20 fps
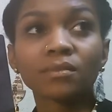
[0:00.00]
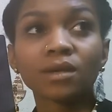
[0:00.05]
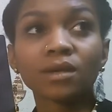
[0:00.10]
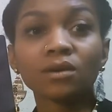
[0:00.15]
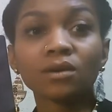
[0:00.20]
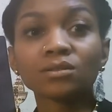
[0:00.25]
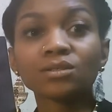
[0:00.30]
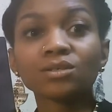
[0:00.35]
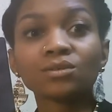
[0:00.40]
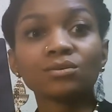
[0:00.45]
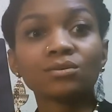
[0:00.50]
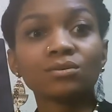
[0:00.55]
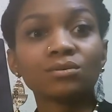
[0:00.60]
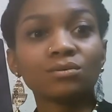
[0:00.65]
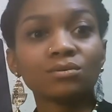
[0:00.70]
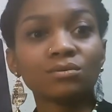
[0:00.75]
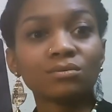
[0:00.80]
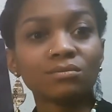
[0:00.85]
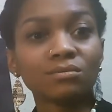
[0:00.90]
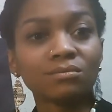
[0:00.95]

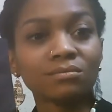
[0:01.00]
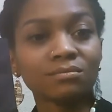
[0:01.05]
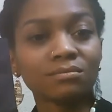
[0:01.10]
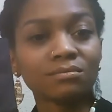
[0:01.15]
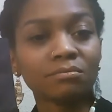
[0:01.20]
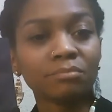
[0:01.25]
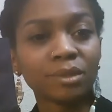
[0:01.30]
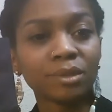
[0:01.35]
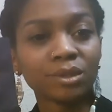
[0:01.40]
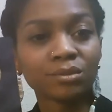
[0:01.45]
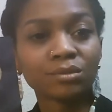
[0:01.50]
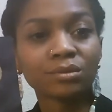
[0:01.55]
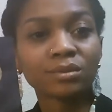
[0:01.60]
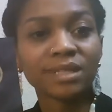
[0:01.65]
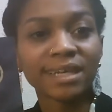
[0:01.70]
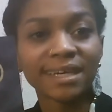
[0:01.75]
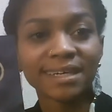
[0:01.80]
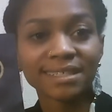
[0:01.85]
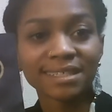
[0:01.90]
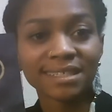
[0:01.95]
also build
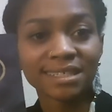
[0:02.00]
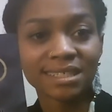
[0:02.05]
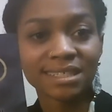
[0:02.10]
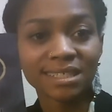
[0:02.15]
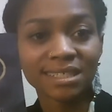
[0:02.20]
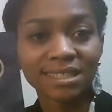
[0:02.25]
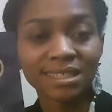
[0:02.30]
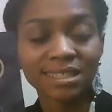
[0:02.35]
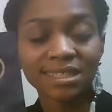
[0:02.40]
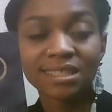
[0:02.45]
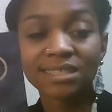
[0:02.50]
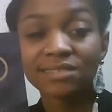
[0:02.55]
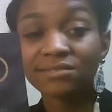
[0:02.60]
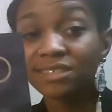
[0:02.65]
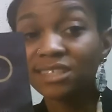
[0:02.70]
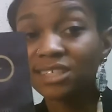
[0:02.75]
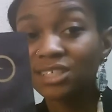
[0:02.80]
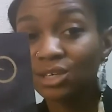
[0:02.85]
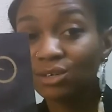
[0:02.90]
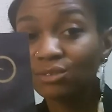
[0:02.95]
that sense of
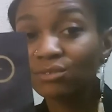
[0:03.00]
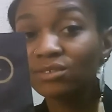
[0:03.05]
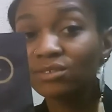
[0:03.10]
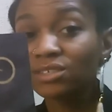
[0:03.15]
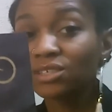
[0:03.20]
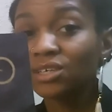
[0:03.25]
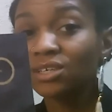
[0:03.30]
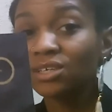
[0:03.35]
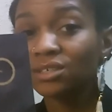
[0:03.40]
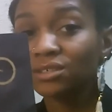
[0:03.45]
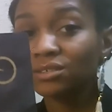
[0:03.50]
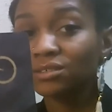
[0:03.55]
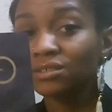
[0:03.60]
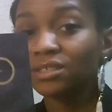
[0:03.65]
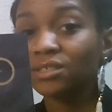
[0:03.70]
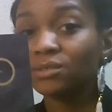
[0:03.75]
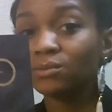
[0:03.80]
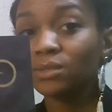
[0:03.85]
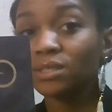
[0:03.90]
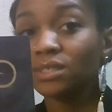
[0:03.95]
self
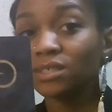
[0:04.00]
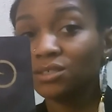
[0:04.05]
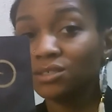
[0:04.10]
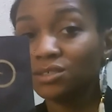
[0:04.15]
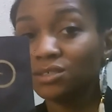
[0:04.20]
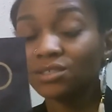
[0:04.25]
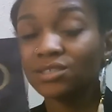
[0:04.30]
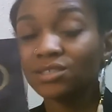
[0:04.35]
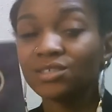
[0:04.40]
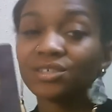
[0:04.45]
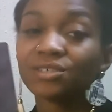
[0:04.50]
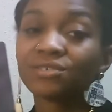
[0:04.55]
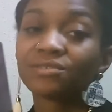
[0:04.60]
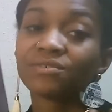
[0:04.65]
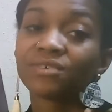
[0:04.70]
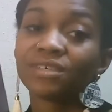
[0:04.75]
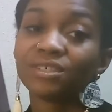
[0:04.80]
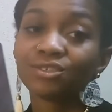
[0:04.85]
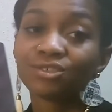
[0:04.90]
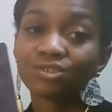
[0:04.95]
security within yourself
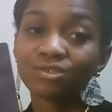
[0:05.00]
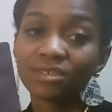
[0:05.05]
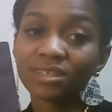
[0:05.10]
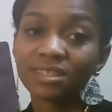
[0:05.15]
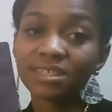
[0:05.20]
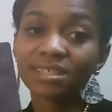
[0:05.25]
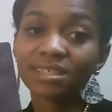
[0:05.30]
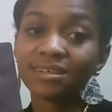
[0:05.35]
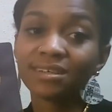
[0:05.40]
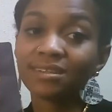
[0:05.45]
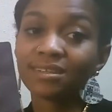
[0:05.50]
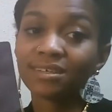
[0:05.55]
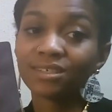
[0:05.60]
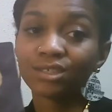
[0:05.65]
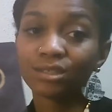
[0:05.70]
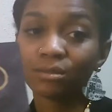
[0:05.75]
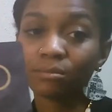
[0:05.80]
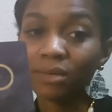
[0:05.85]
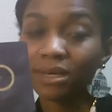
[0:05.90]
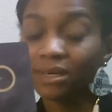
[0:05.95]
and trusting
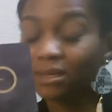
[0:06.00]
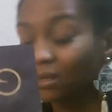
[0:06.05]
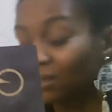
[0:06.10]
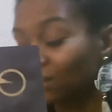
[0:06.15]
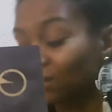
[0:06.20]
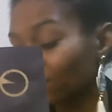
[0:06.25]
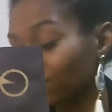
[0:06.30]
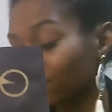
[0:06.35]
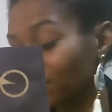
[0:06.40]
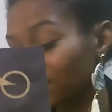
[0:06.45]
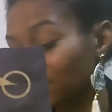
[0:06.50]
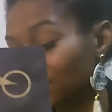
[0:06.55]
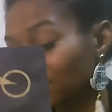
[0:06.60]
that you're making the right